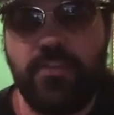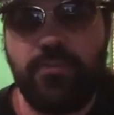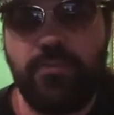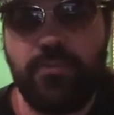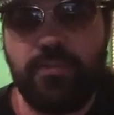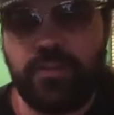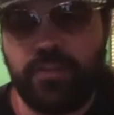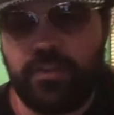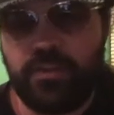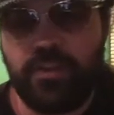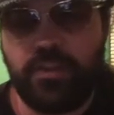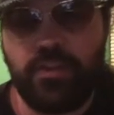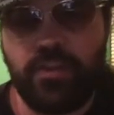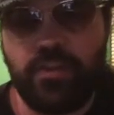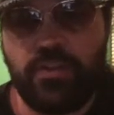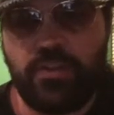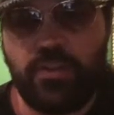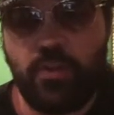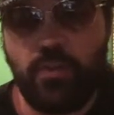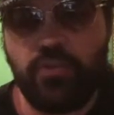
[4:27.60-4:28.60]
especially
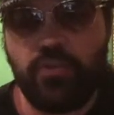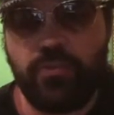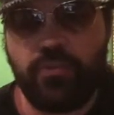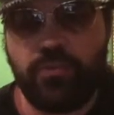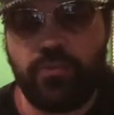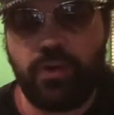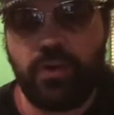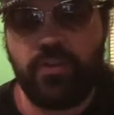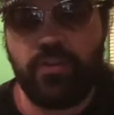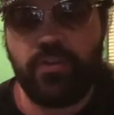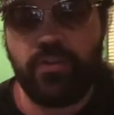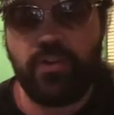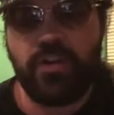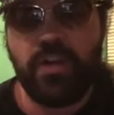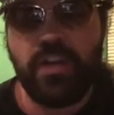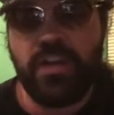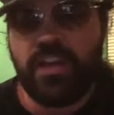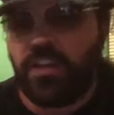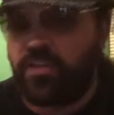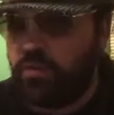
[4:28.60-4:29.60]
this older brother.
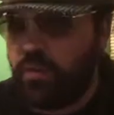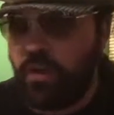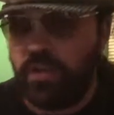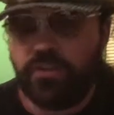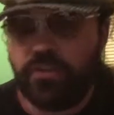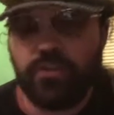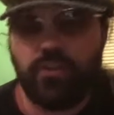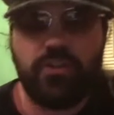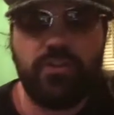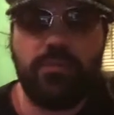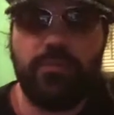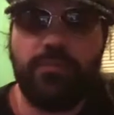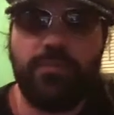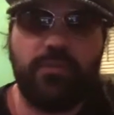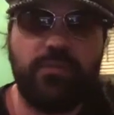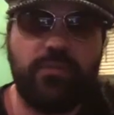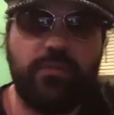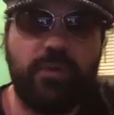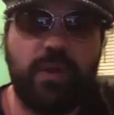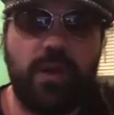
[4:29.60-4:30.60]
He's running to
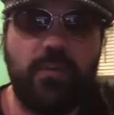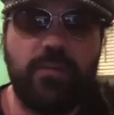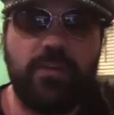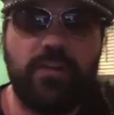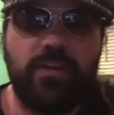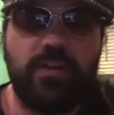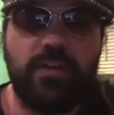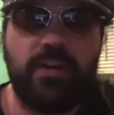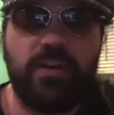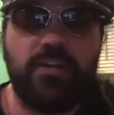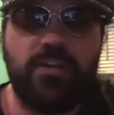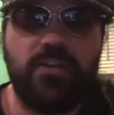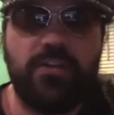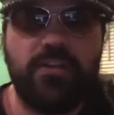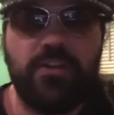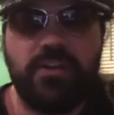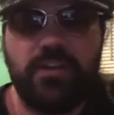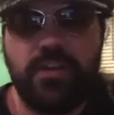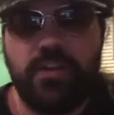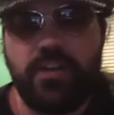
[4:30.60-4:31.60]
the pond
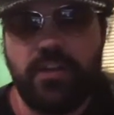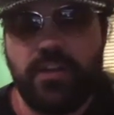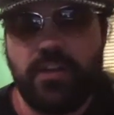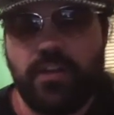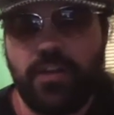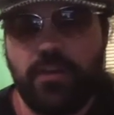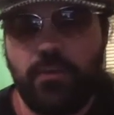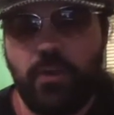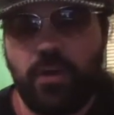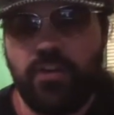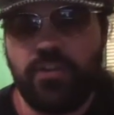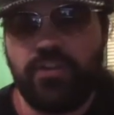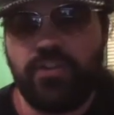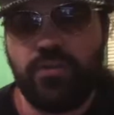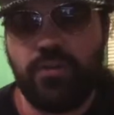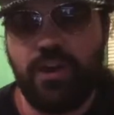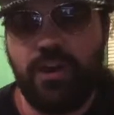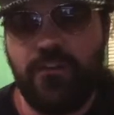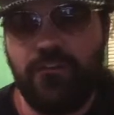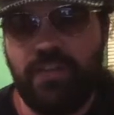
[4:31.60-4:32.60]
because he wants
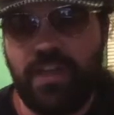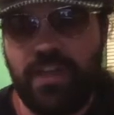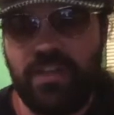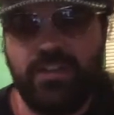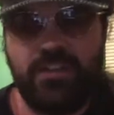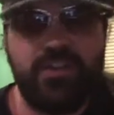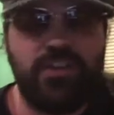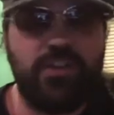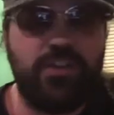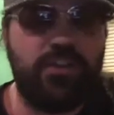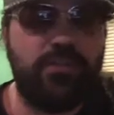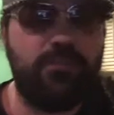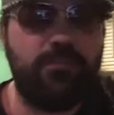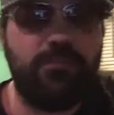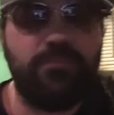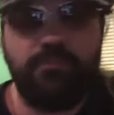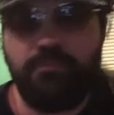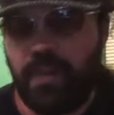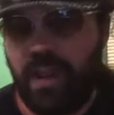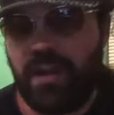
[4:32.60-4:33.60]
to avenge his
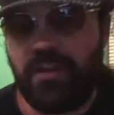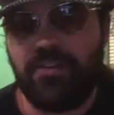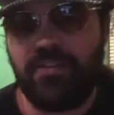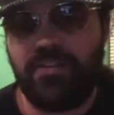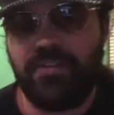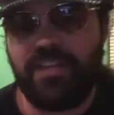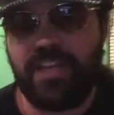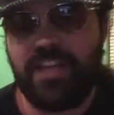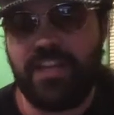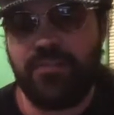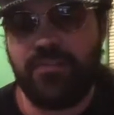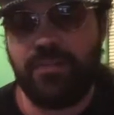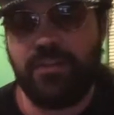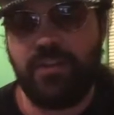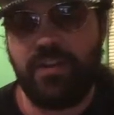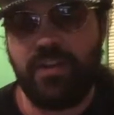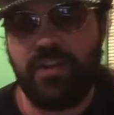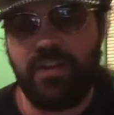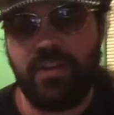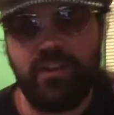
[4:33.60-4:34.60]
parents' death,
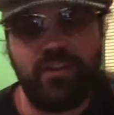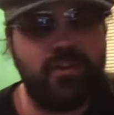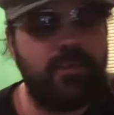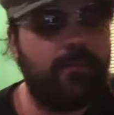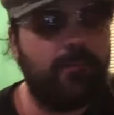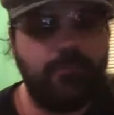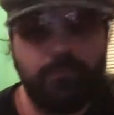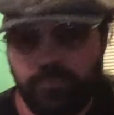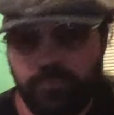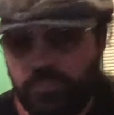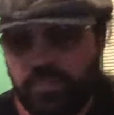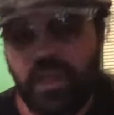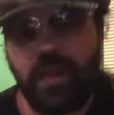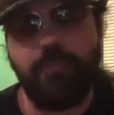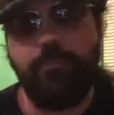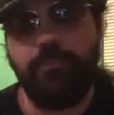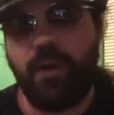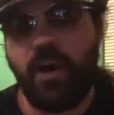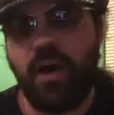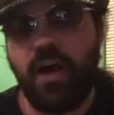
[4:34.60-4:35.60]
because
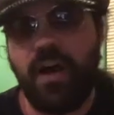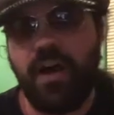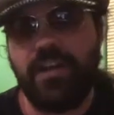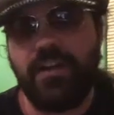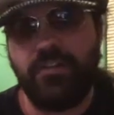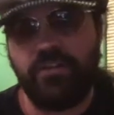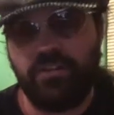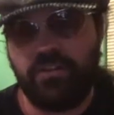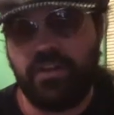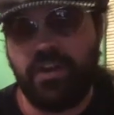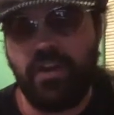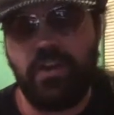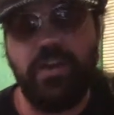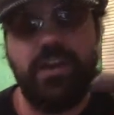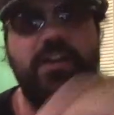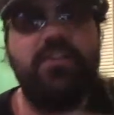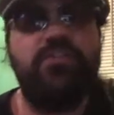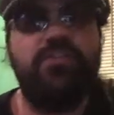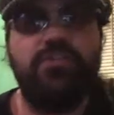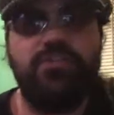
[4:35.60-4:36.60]
that pond, it turns out,
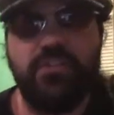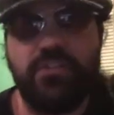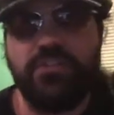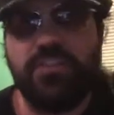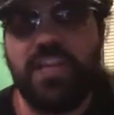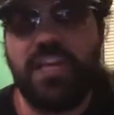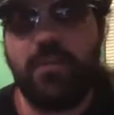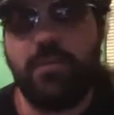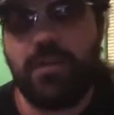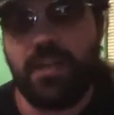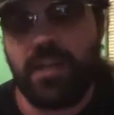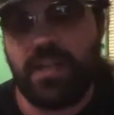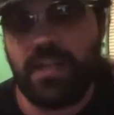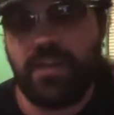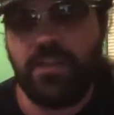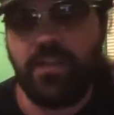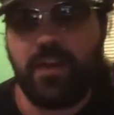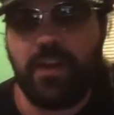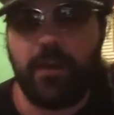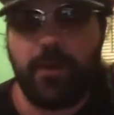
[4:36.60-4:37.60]
there's a demon
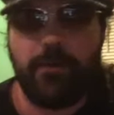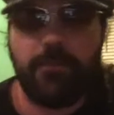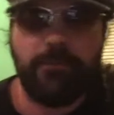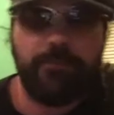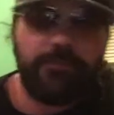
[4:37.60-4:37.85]
in there.